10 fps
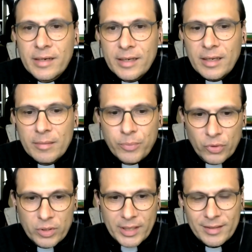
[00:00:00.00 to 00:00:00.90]
really
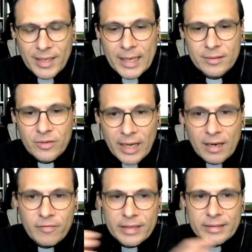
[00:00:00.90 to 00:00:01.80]
important and
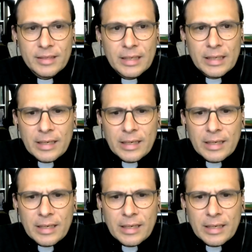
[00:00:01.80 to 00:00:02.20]
relevant